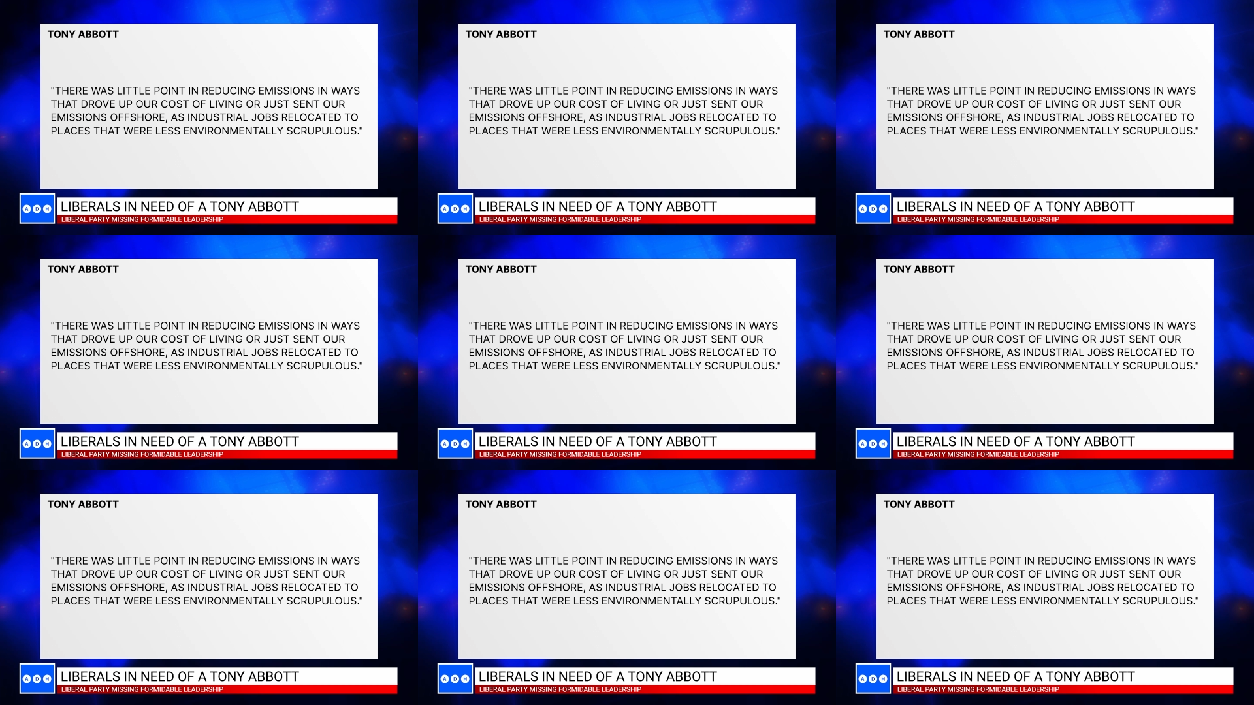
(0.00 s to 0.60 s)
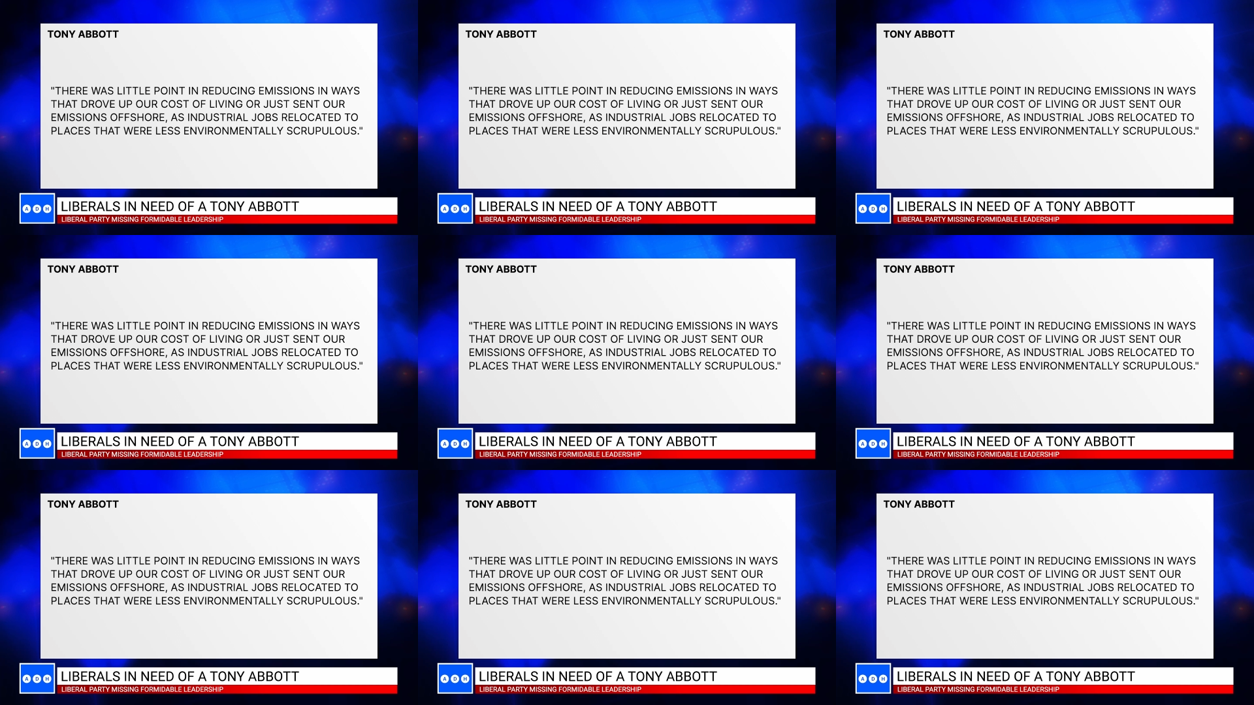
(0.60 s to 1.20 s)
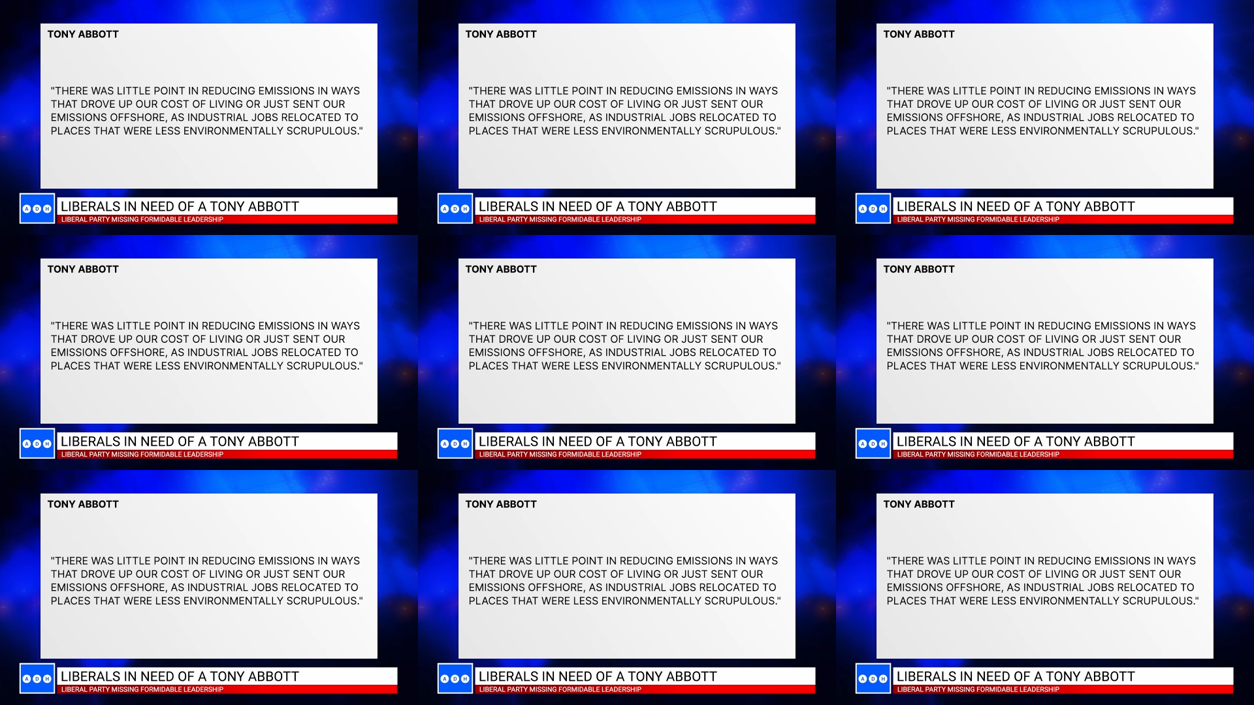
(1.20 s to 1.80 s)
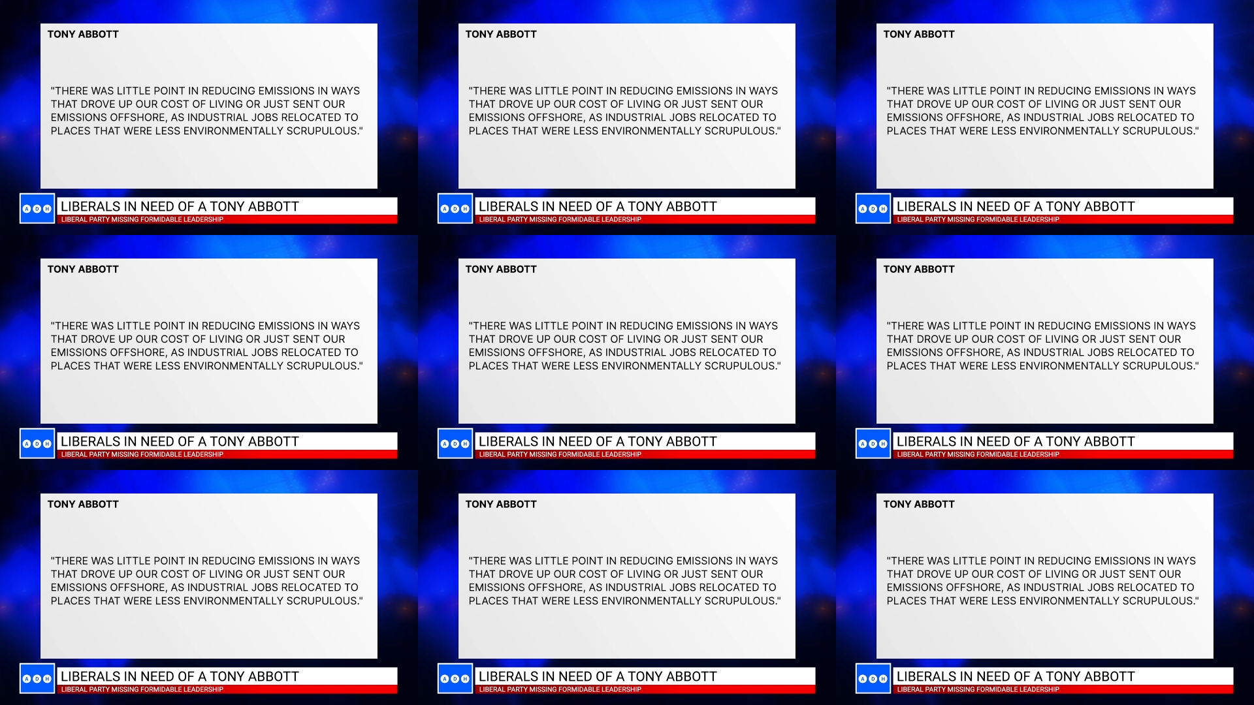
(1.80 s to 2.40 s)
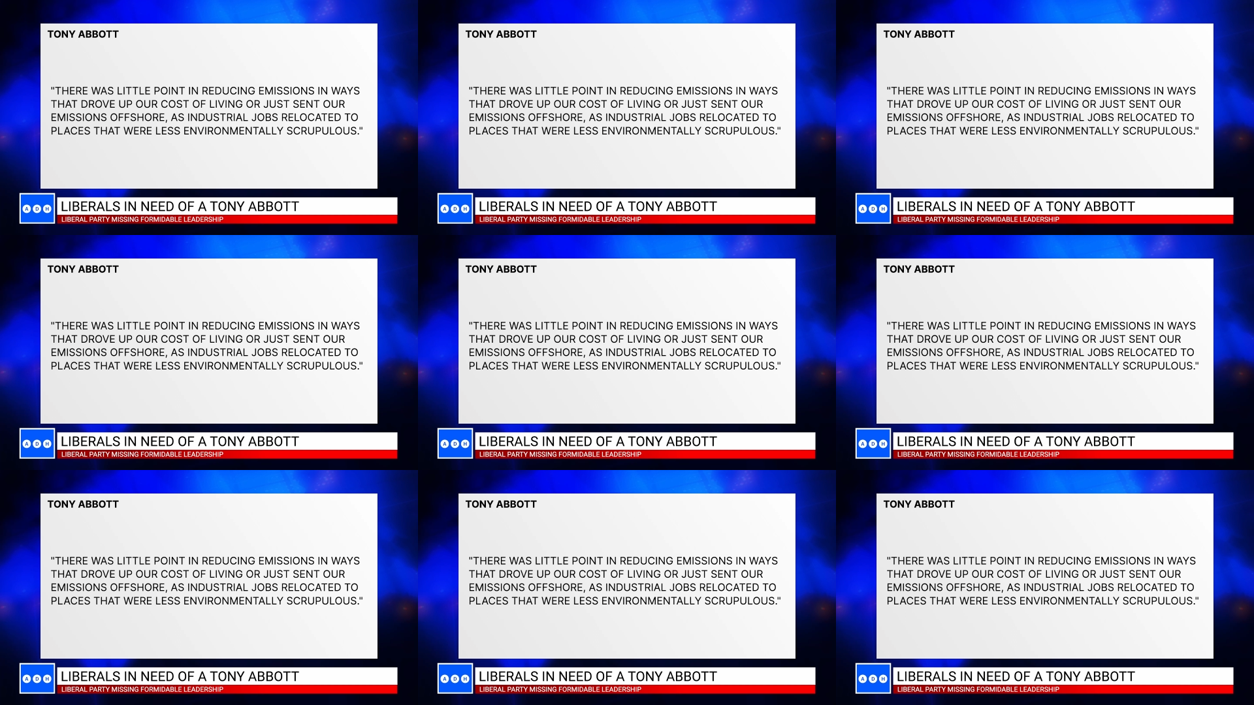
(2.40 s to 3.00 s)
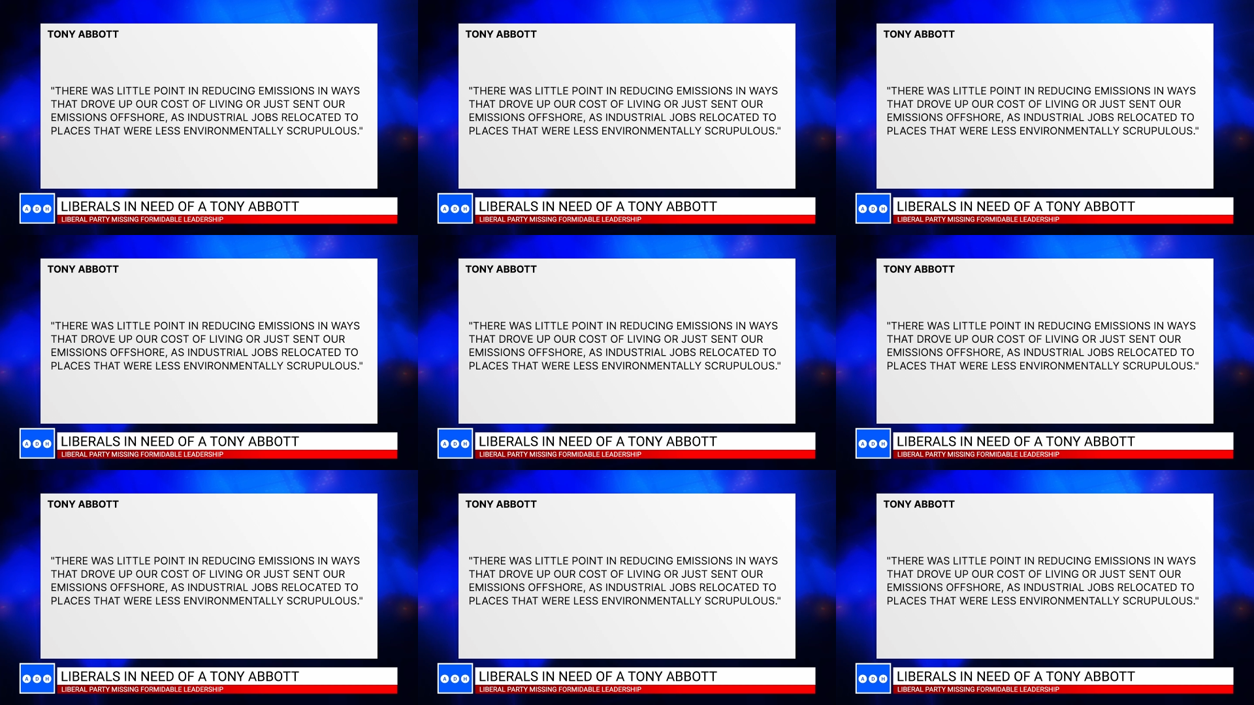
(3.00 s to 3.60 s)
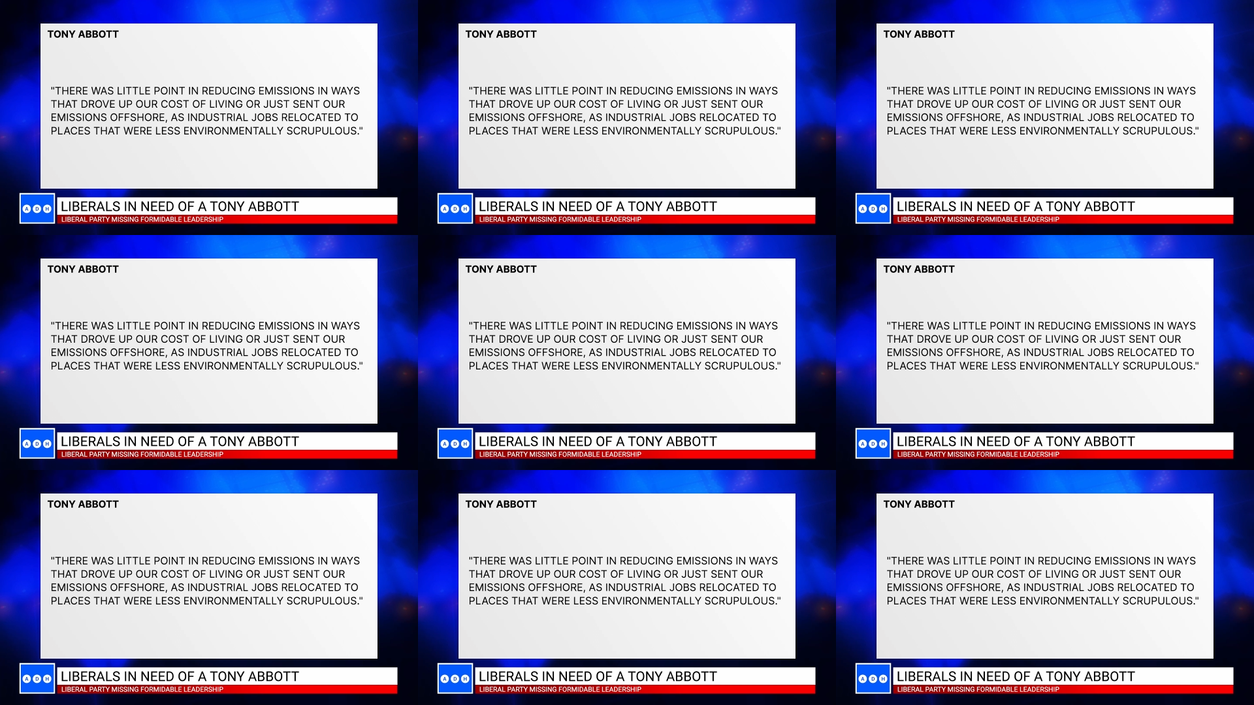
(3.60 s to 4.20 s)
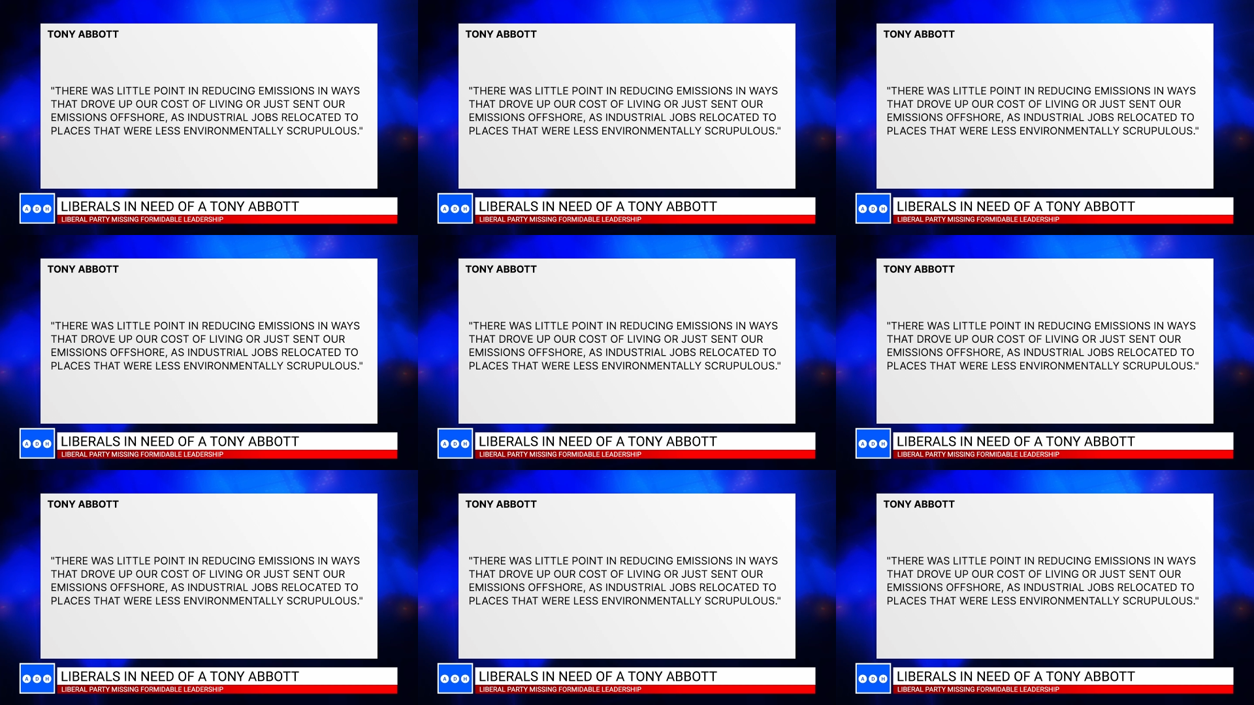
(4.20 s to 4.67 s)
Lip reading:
[unreadable: no face in view]